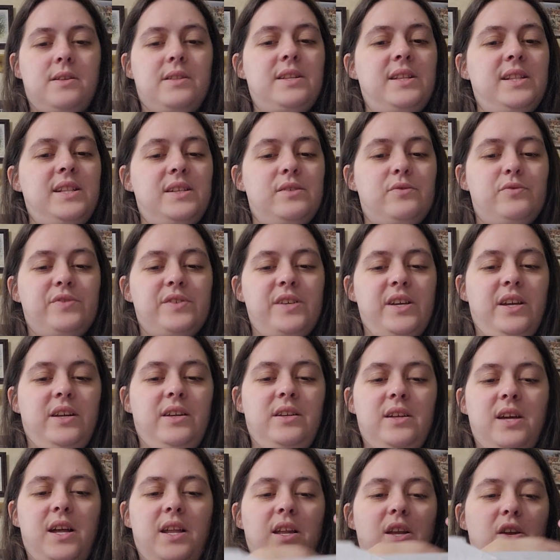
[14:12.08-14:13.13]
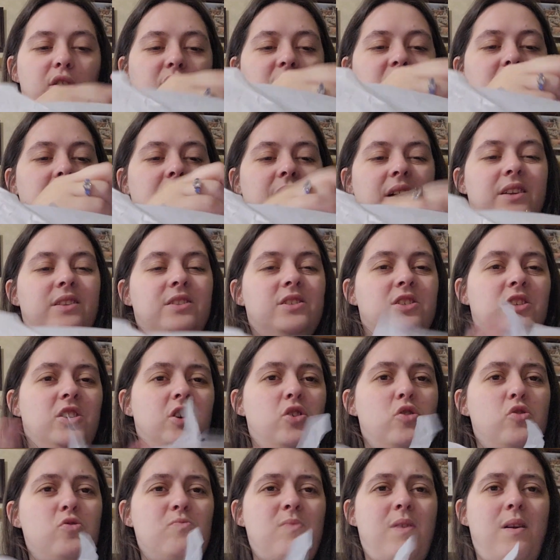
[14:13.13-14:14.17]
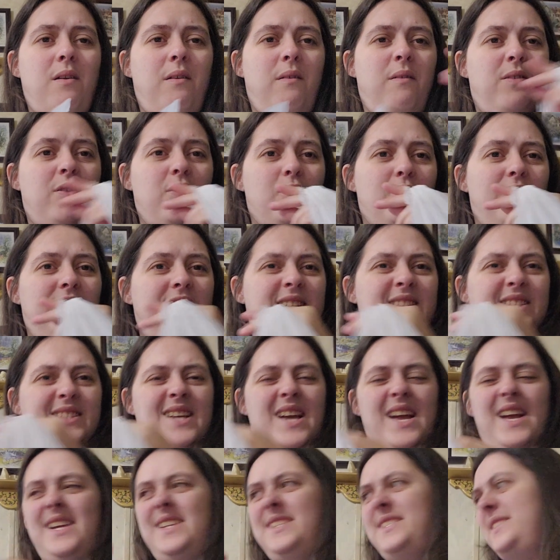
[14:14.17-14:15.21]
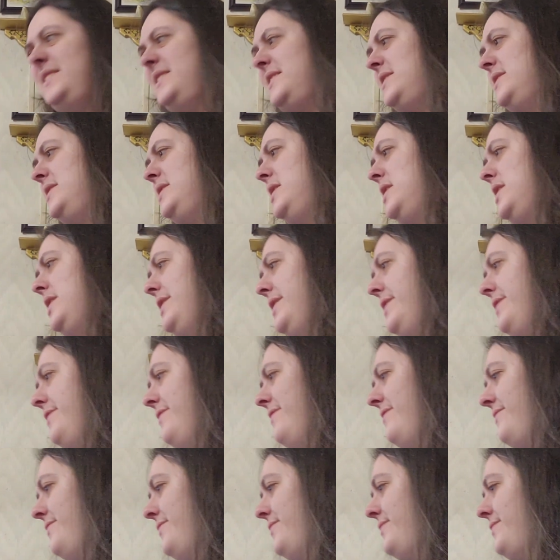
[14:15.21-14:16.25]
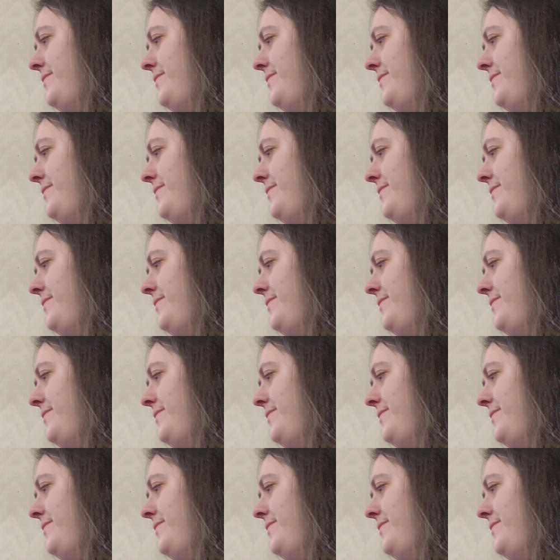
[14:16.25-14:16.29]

think this was like, these are like 2, maybe 3 skeins of